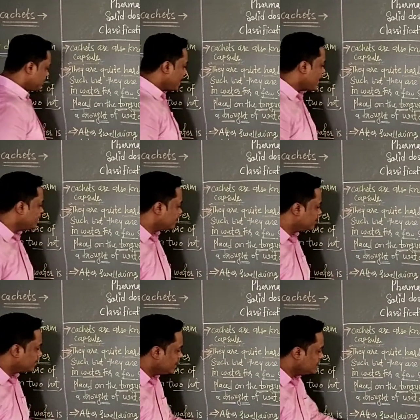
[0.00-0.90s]
and
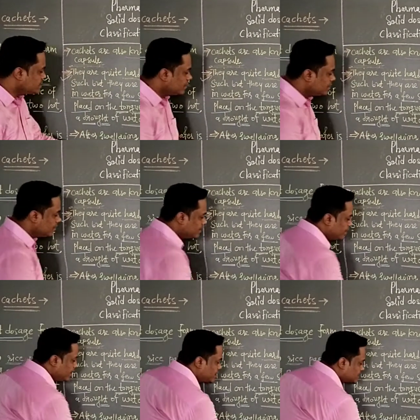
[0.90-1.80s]
drug is
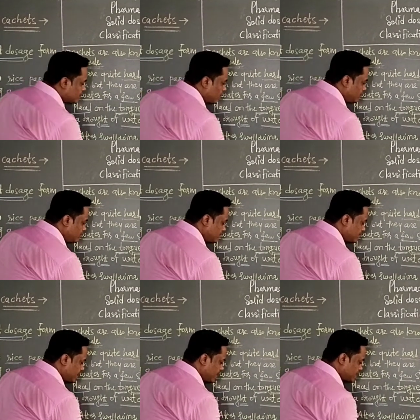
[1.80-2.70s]
released
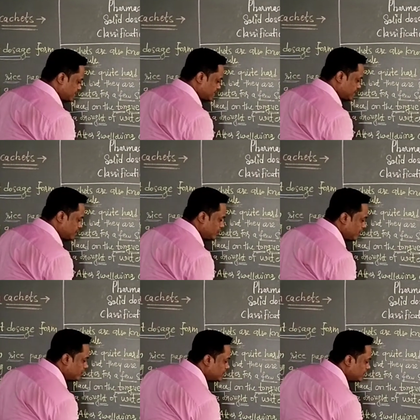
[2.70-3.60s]
from cachets to
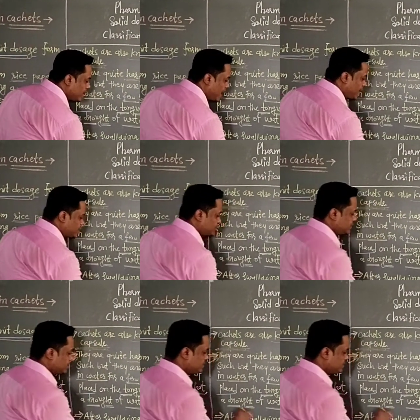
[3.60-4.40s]
give the action.